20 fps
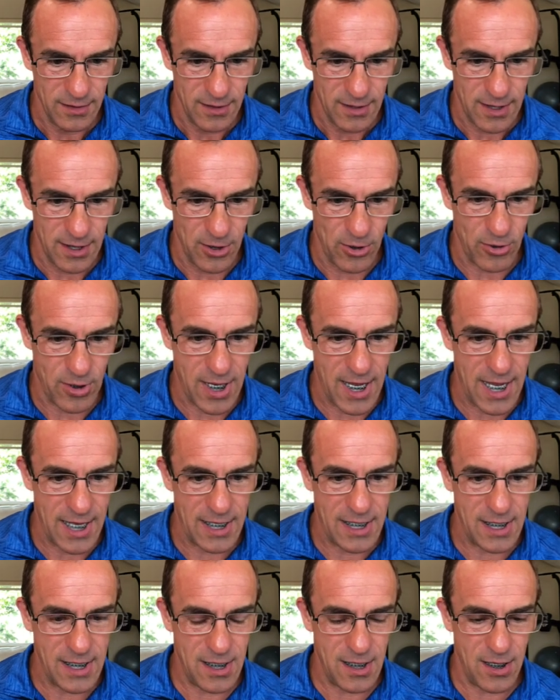Hit OK
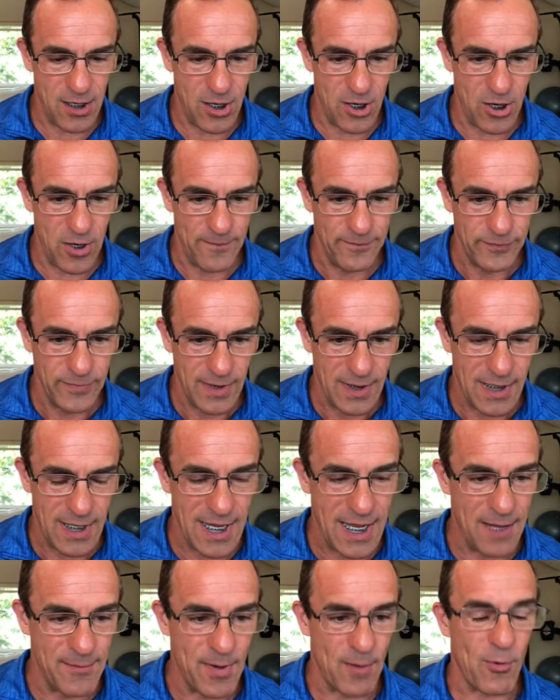here.
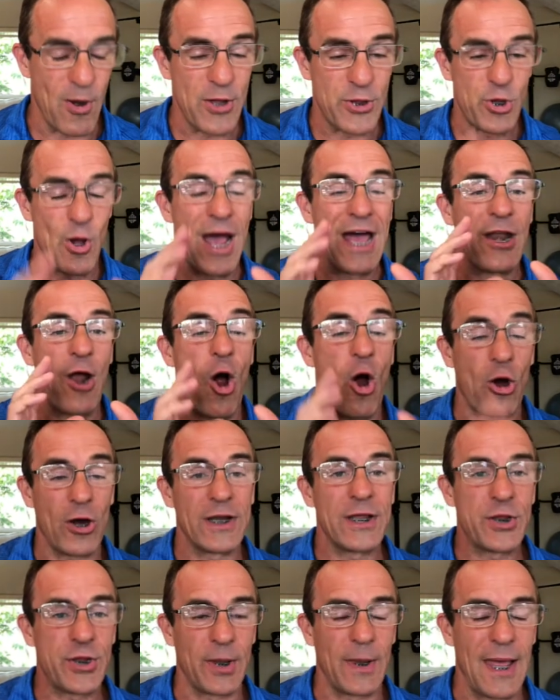And remember, so I had
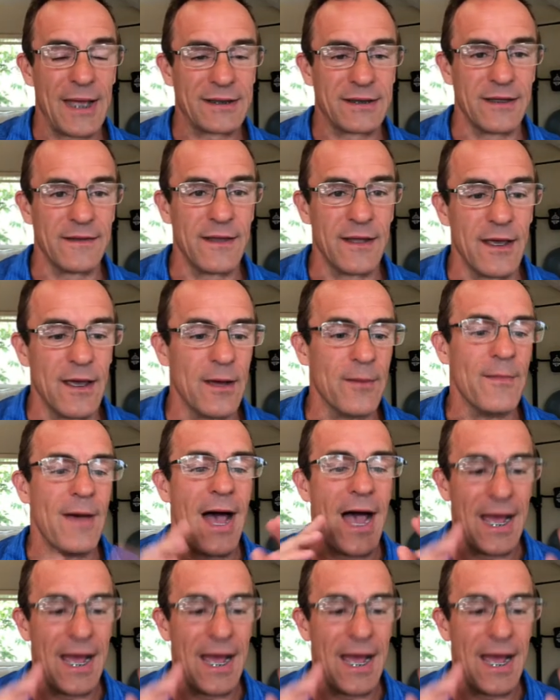already selected them.